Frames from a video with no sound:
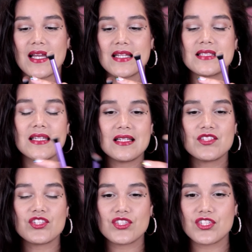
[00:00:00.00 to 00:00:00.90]
It did
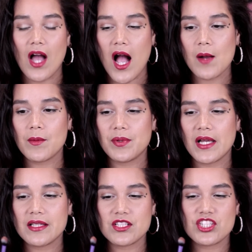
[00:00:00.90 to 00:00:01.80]
its job
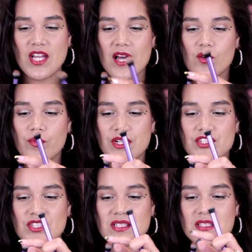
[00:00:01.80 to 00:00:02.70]
applying the shadow, but
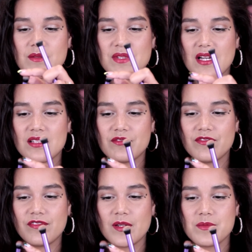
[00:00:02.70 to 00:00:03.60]
it just seems kind of
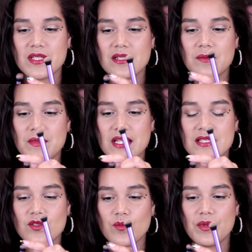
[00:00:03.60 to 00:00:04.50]
flimsy to
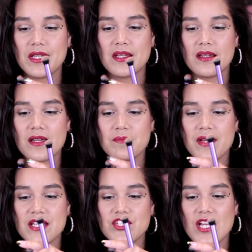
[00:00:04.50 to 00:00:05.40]
me to be a
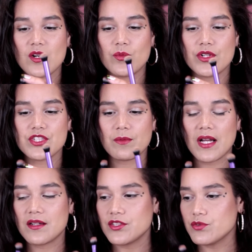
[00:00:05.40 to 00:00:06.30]
base shadow brush. I'm
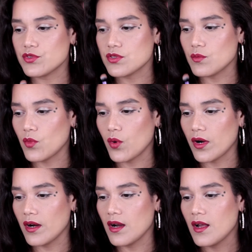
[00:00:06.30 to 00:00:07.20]
kind of used to
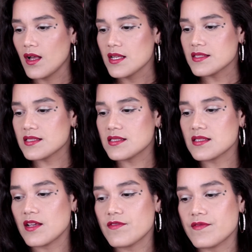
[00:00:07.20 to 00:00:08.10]
more
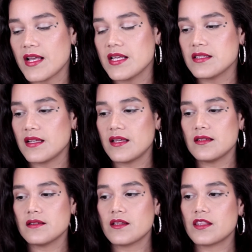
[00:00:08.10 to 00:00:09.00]
stiff and
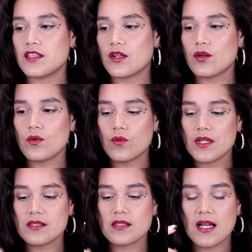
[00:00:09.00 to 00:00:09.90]
thicker
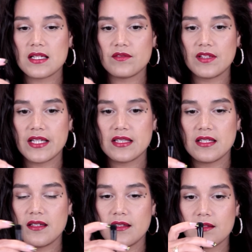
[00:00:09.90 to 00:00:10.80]
ones, kind of like
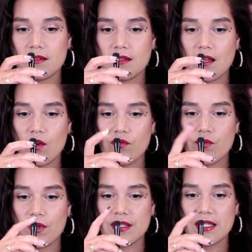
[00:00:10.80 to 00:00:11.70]
the e.l.f.
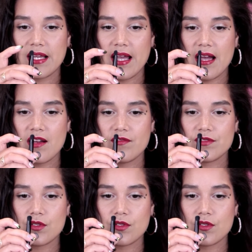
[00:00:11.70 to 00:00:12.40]
one that I have.